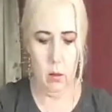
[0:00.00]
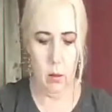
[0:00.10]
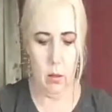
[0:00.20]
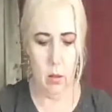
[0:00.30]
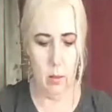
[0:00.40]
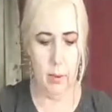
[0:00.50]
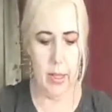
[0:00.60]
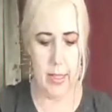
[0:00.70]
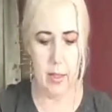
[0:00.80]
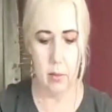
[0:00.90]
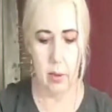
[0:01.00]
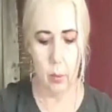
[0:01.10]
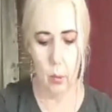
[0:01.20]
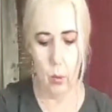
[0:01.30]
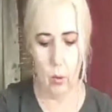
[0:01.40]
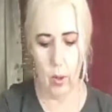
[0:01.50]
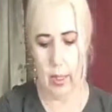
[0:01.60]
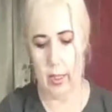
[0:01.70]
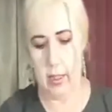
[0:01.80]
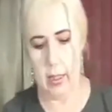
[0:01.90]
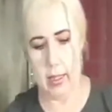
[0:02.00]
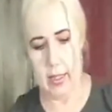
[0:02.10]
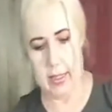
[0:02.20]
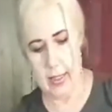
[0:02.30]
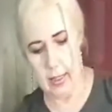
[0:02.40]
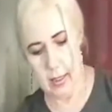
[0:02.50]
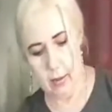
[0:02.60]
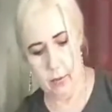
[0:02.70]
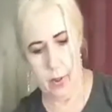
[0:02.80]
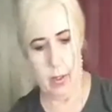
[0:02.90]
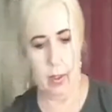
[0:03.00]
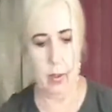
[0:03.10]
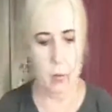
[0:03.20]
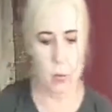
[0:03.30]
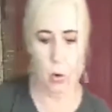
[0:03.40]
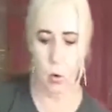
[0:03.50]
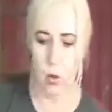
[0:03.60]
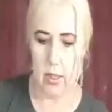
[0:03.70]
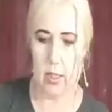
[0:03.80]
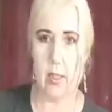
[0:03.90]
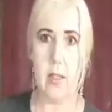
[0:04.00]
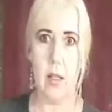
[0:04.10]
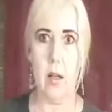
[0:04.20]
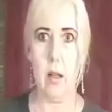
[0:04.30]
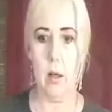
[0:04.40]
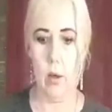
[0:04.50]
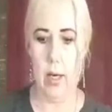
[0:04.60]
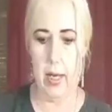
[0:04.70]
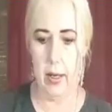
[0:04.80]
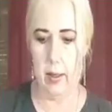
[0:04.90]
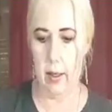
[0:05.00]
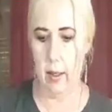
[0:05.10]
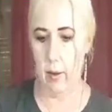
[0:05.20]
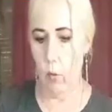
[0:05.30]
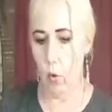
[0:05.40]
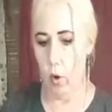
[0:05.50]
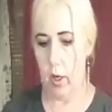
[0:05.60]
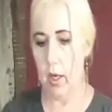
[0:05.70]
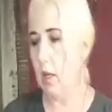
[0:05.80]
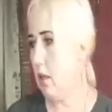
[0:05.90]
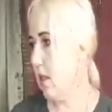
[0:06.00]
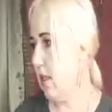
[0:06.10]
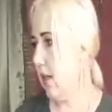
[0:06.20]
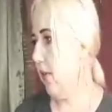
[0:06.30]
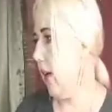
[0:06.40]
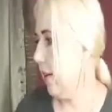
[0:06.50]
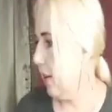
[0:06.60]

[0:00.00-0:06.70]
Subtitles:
So I place them in a bowl, and then I see if I need more roses, I'll go ahead and add more. Since I've got